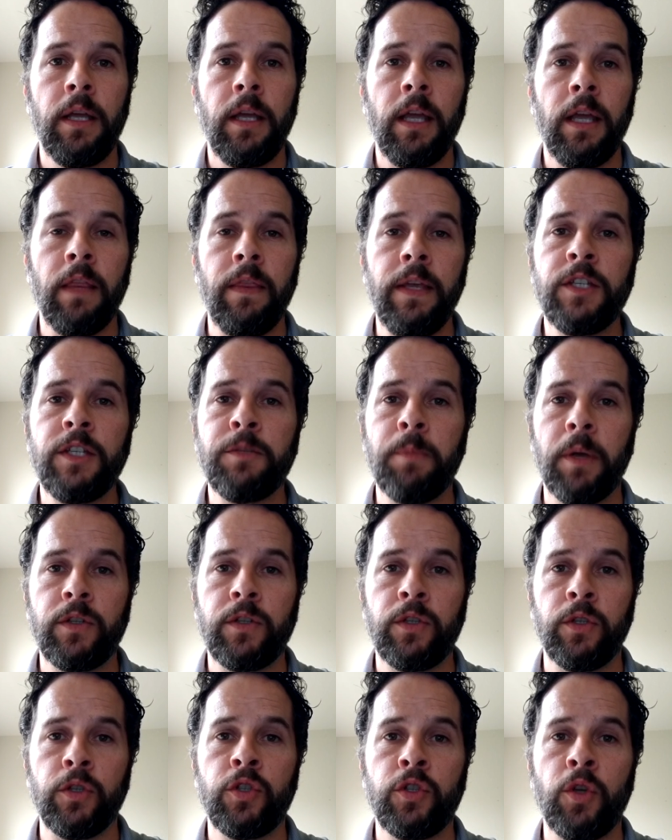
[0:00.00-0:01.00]
These
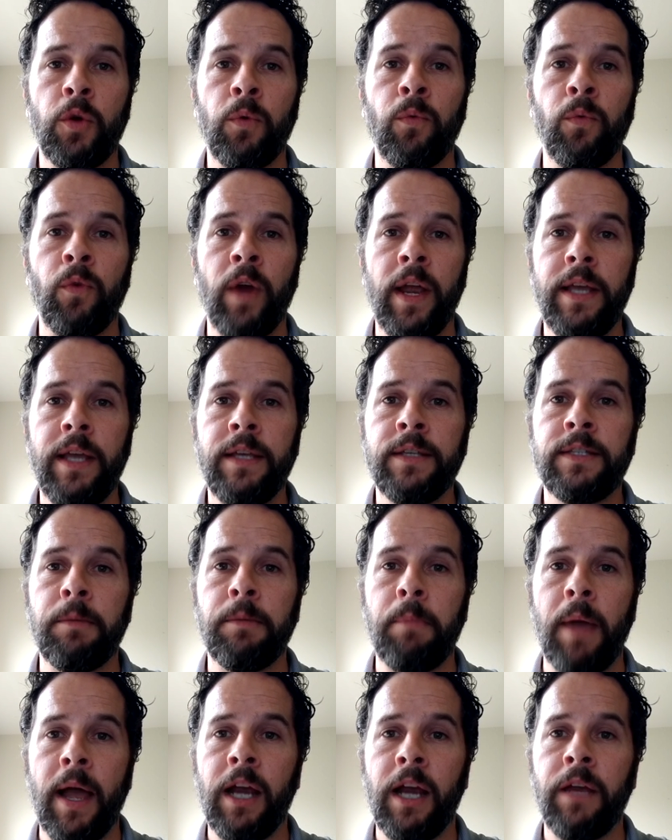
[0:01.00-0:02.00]
muscles raise the
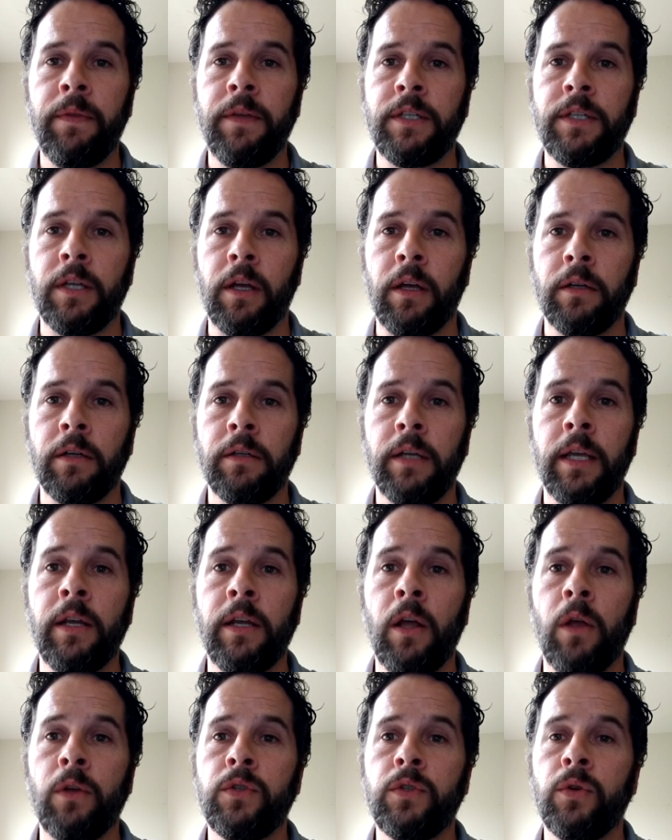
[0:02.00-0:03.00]
back of the tongue
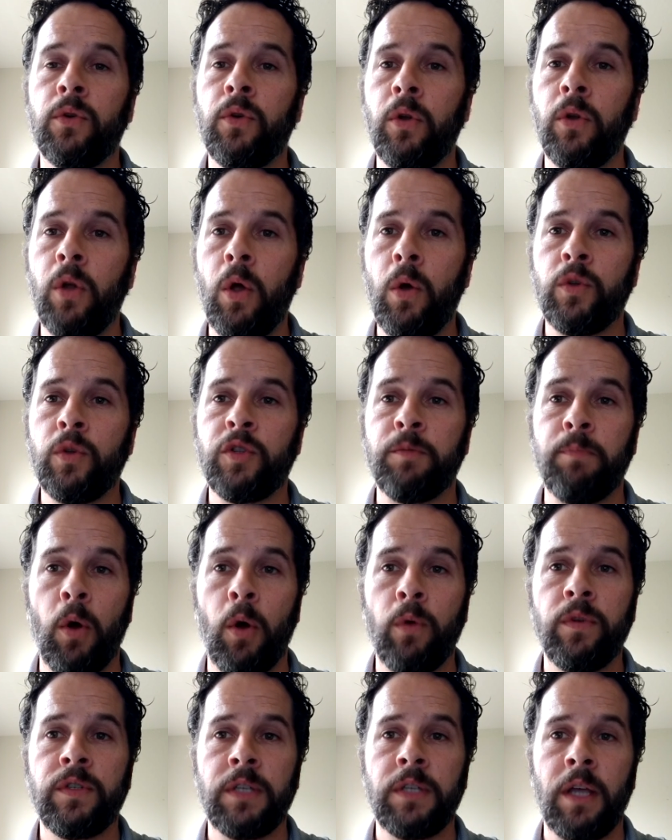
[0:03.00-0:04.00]
and also close
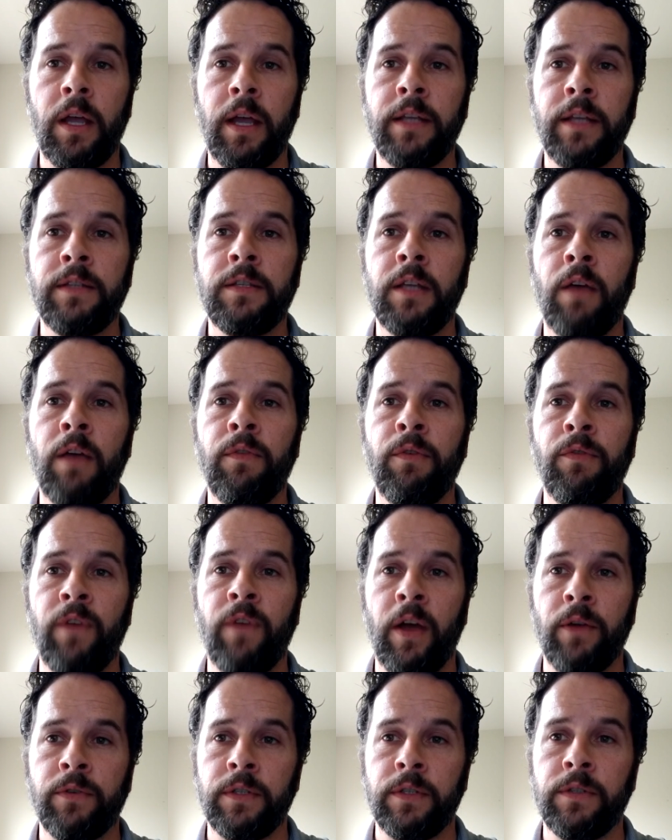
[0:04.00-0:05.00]
both sides of the
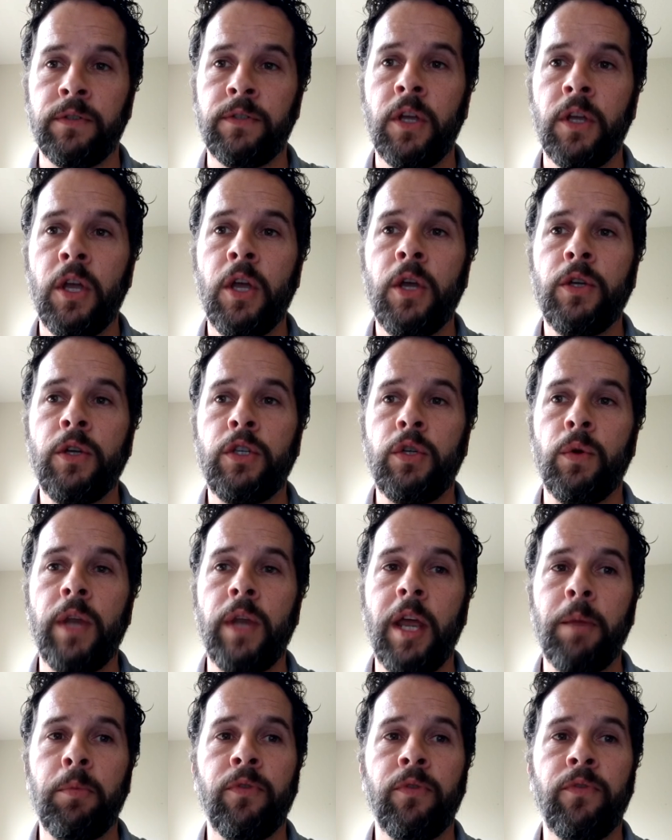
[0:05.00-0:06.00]
fauces to
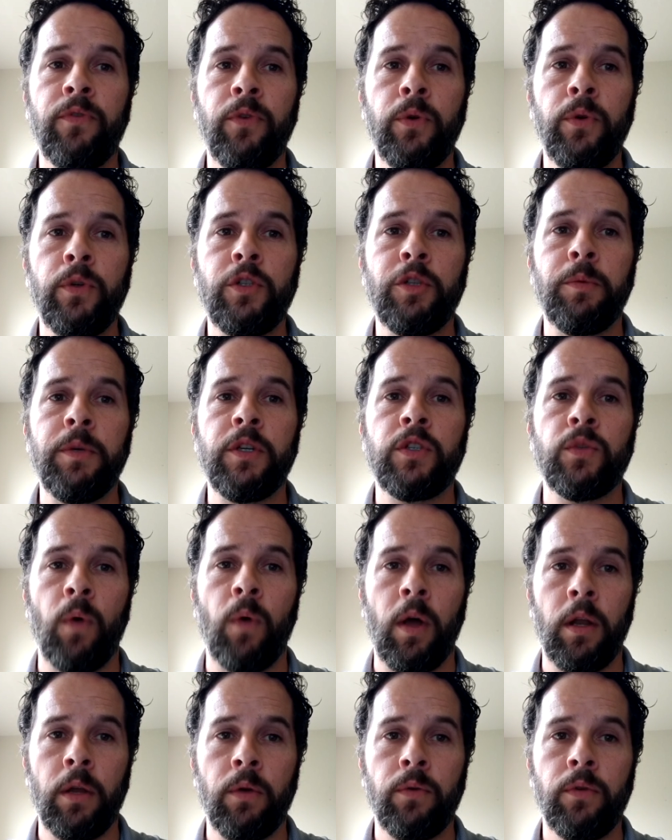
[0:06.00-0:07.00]
enable food to be
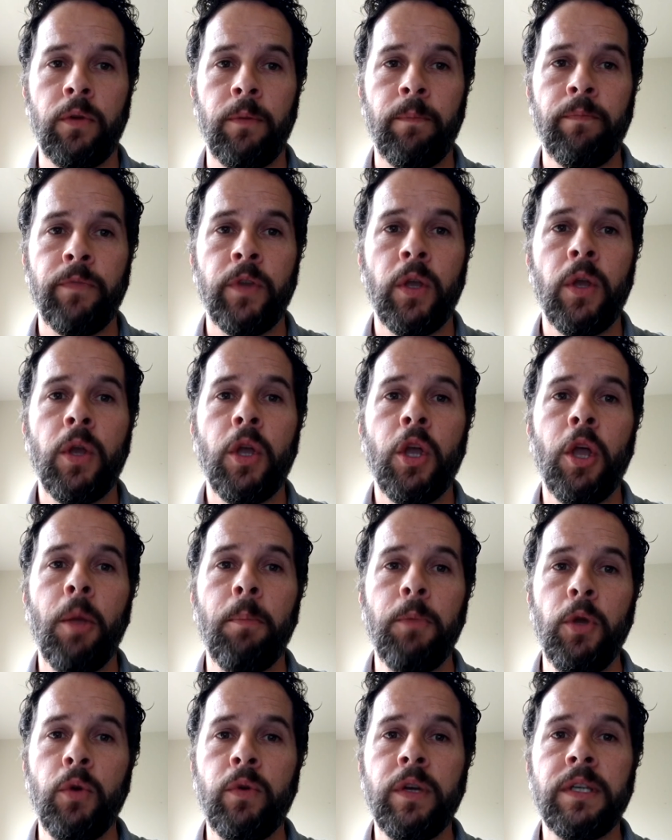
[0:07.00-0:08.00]
swallowed.
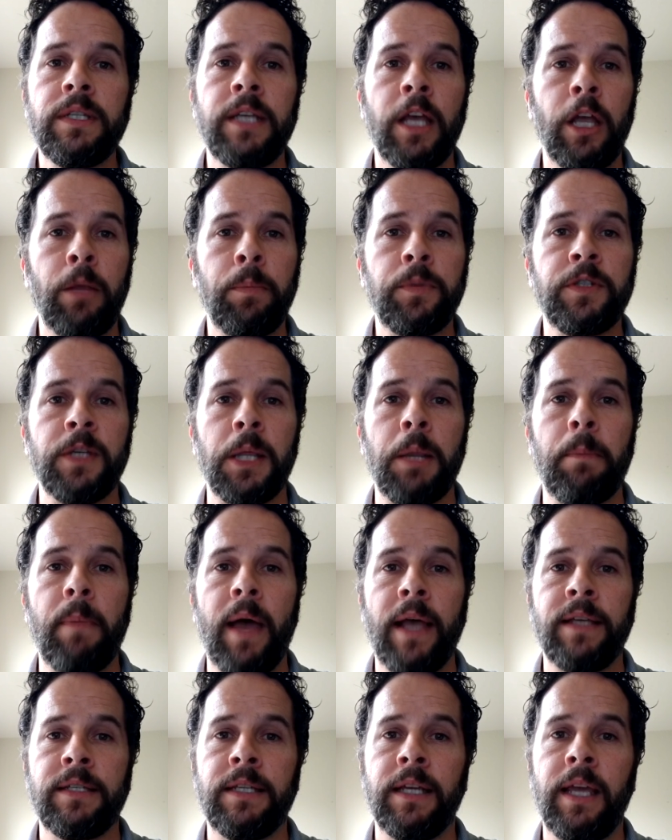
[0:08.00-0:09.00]
Mucus helps in the
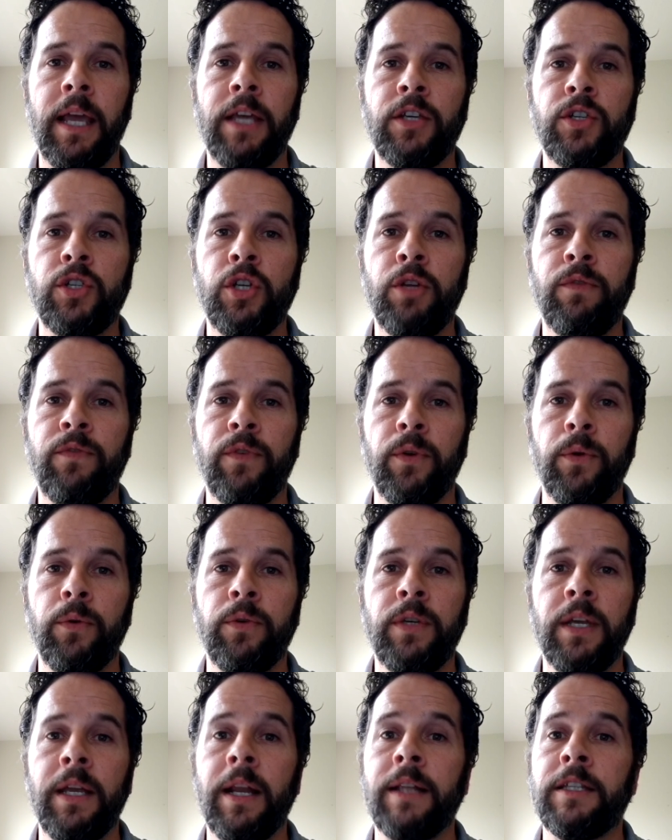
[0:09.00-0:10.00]
mastication of
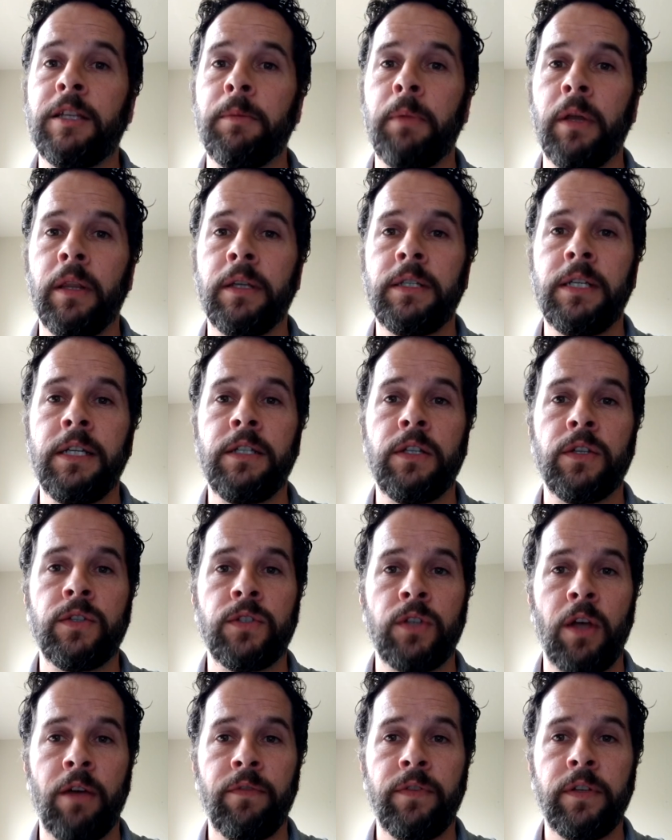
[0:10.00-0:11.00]
food in its ability to
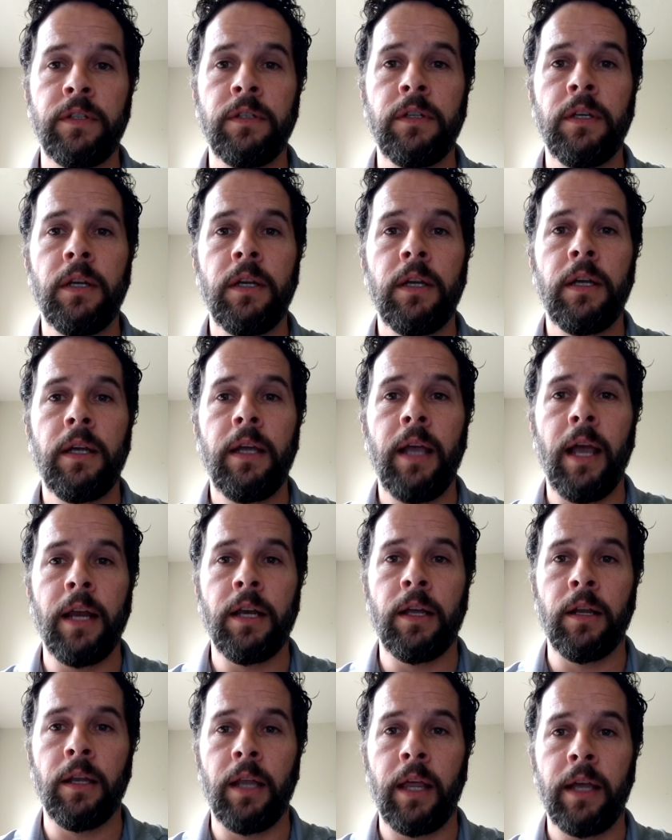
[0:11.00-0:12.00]
soften and
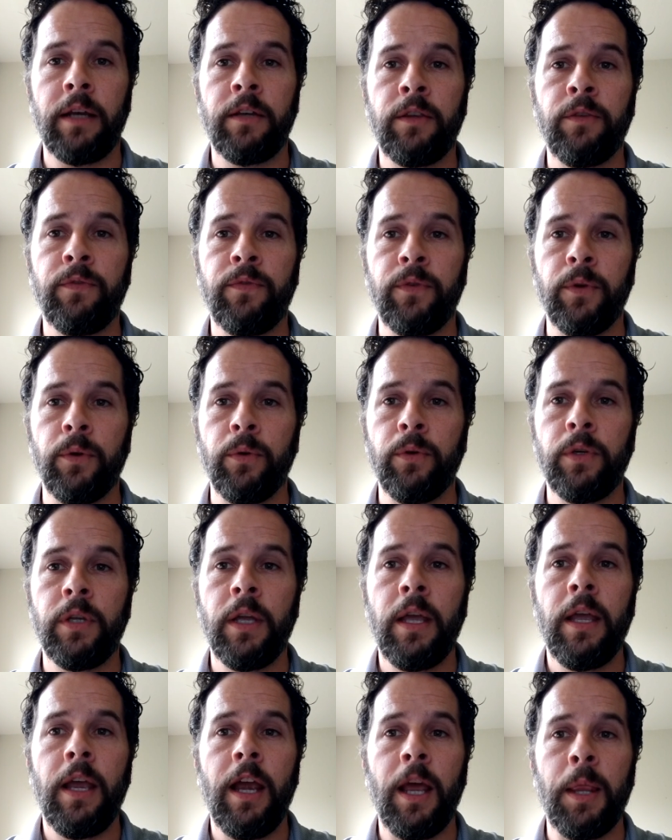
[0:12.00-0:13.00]
collect the food
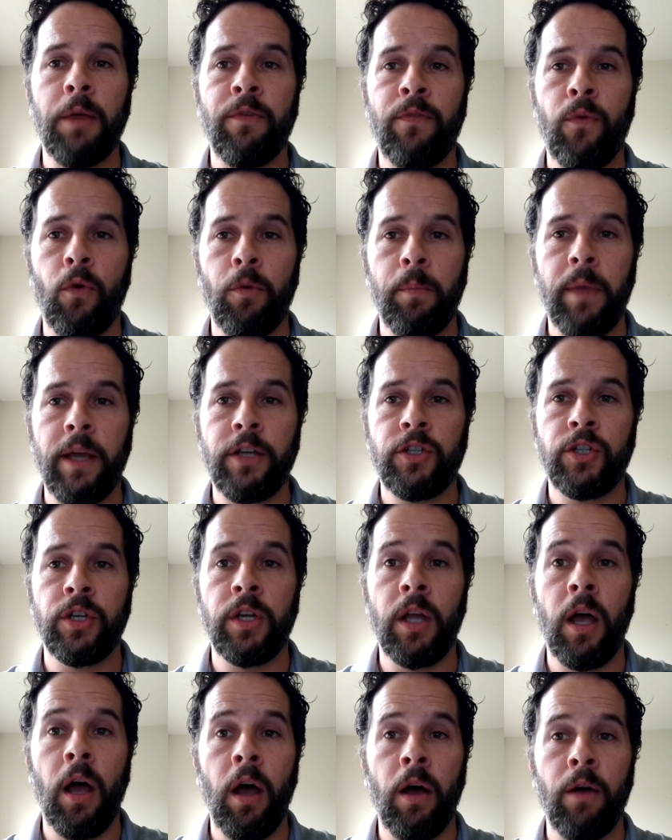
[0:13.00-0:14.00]
and the
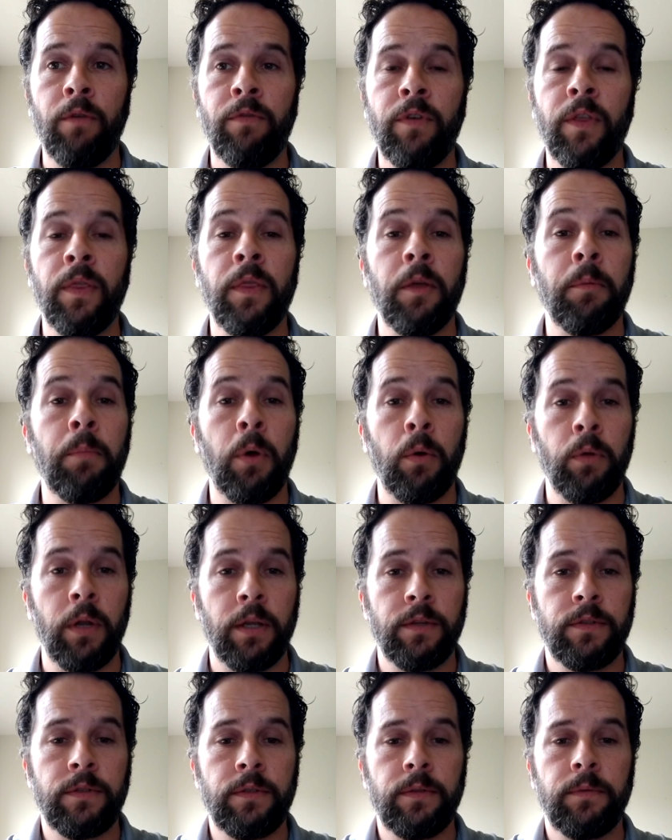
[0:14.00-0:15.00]
formation of the
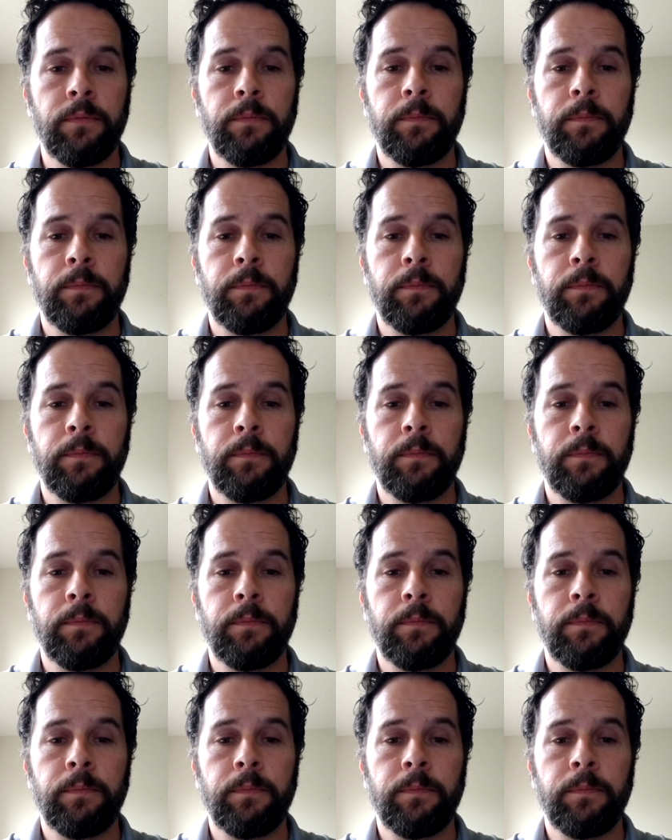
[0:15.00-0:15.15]
bolus.